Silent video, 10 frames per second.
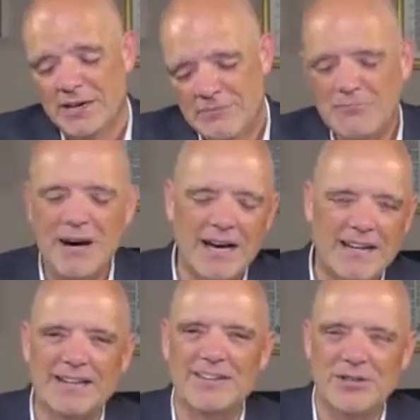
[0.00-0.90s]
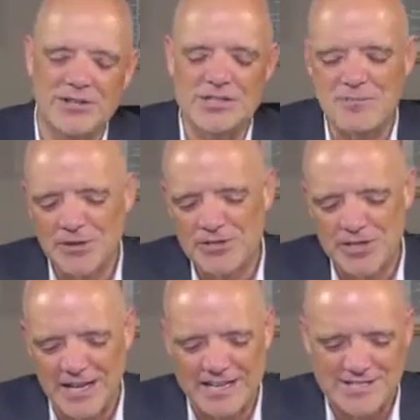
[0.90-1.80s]
but and you could
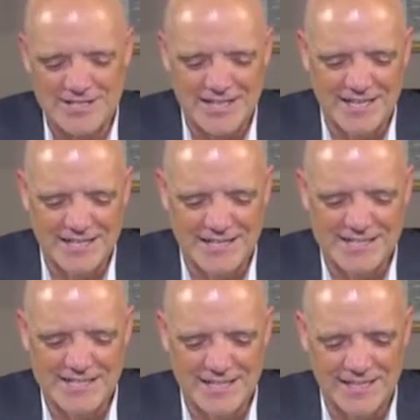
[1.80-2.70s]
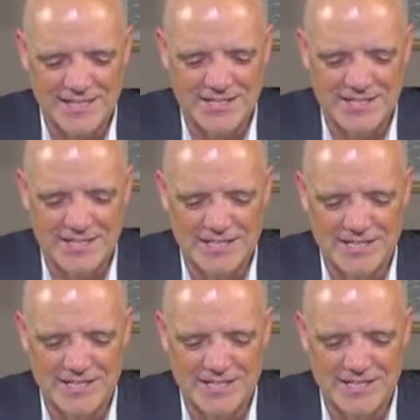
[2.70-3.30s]
spiritualize it, take it in a secondary sense.